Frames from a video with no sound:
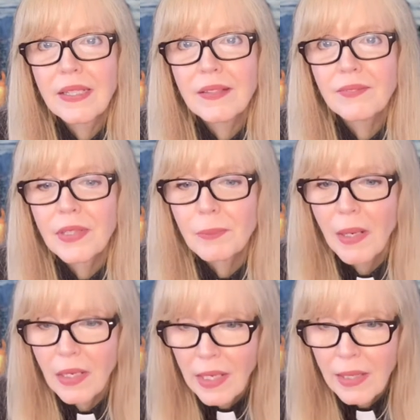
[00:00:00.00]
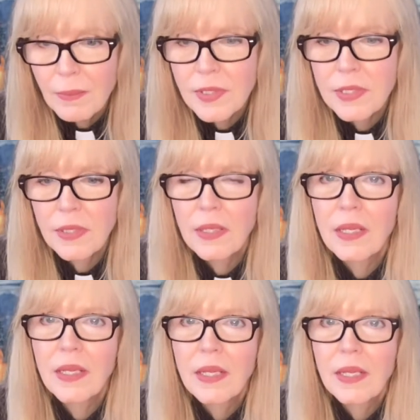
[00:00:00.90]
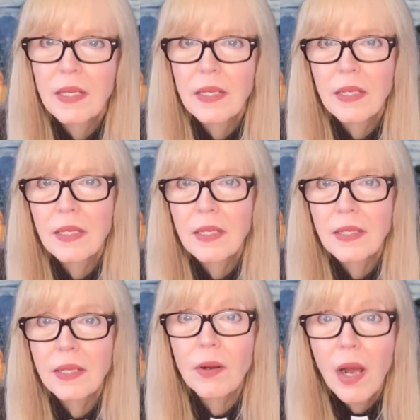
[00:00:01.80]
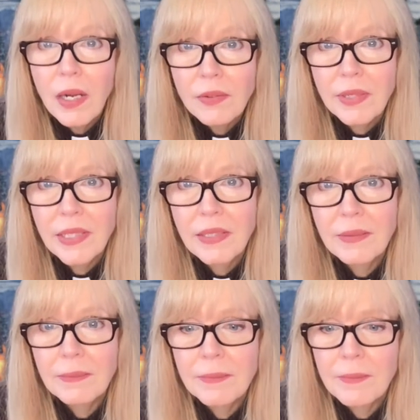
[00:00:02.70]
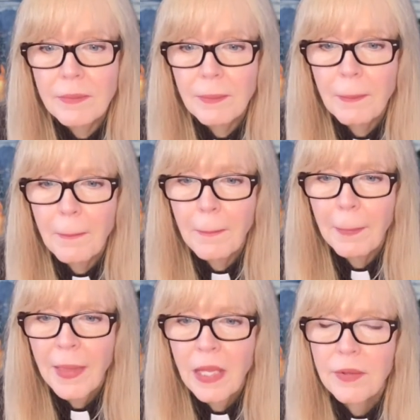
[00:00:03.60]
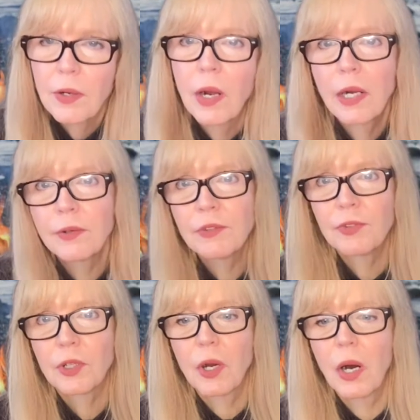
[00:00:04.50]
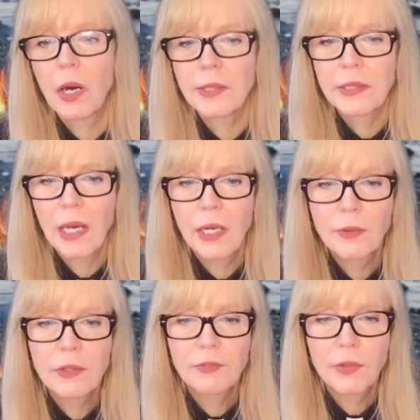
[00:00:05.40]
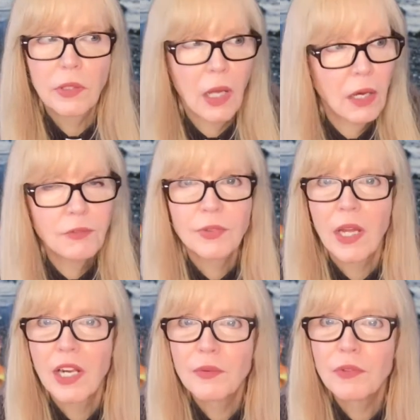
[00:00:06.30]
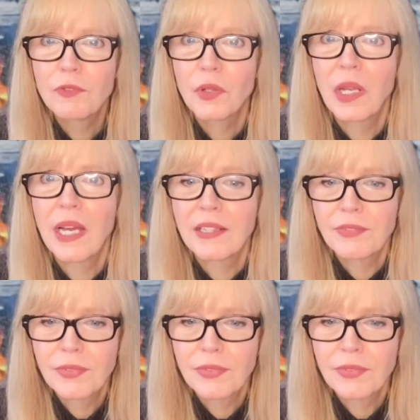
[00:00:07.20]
Feed my lambs. They are hungry. They're hungry for God, and hungry for love, and hungry for life.